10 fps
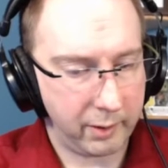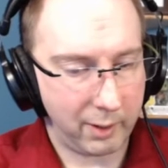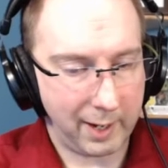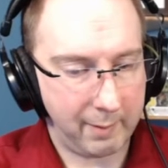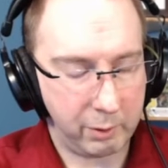there
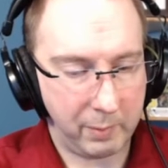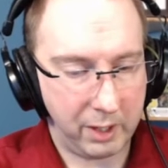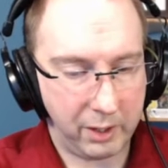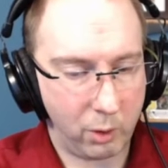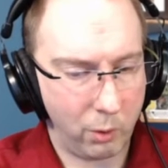came to
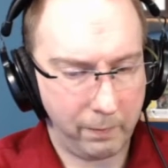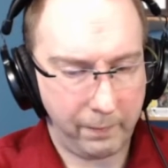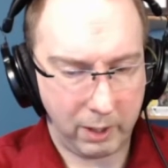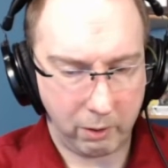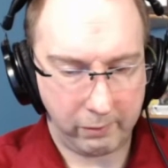me the old
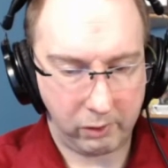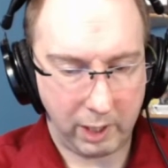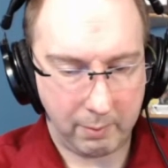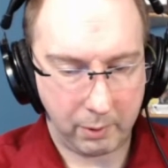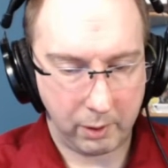fear of
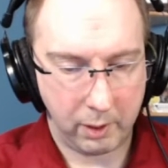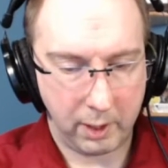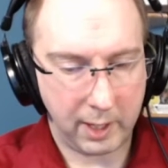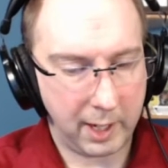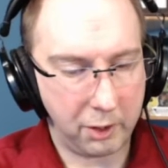sleep,
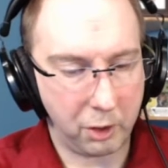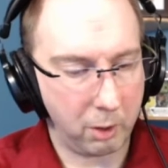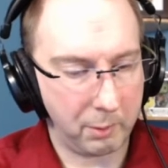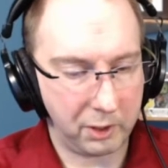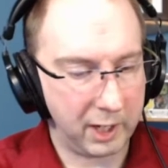and I
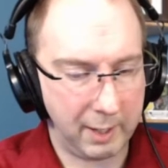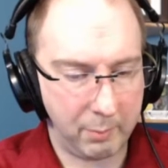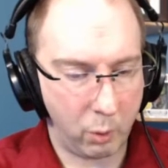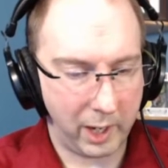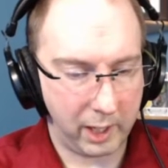determined to keep
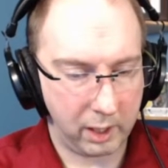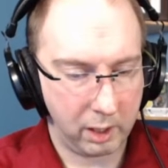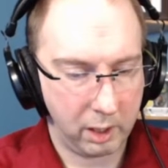awake.